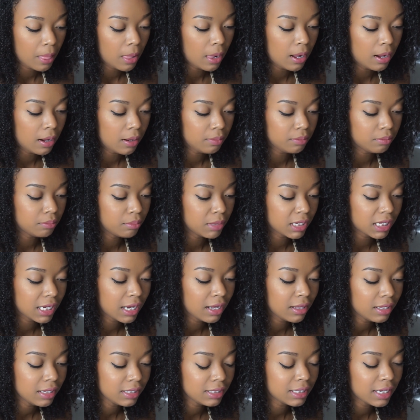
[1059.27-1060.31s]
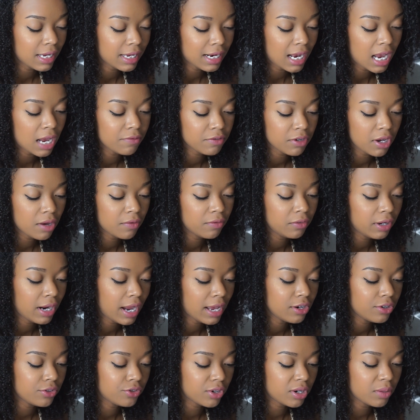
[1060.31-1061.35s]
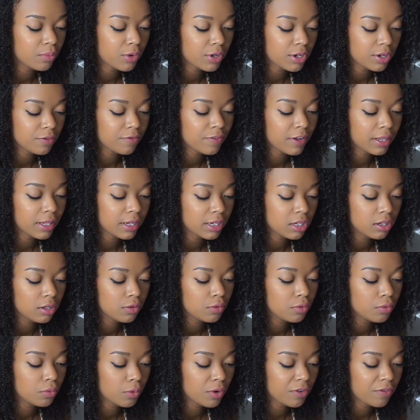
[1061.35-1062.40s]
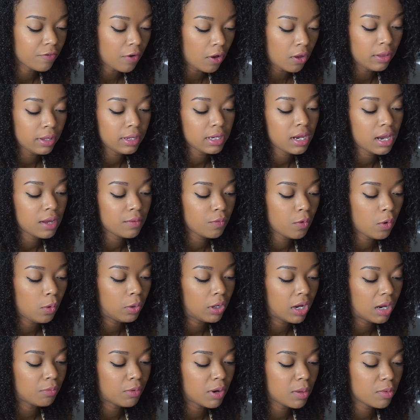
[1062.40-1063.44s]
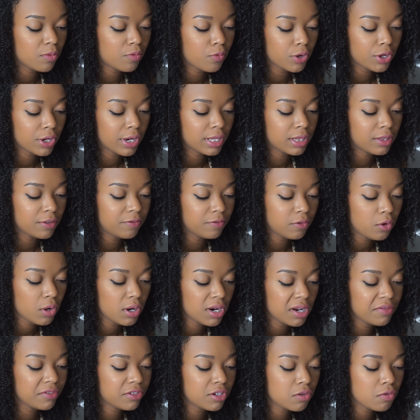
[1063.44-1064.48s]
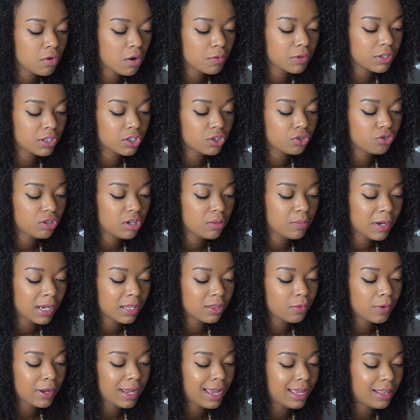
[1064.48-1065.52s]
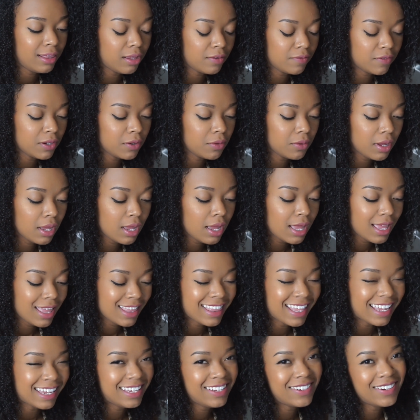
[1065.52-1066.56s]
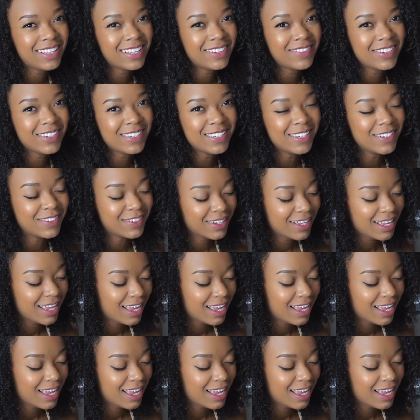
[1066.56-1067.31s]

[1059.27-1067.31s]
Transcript: Michaela said, have you ever had a dream where you felt like you were falling and woke up right before you hit the floor? If so, what was the dream? By the way, I love you. Thank you. I love you too.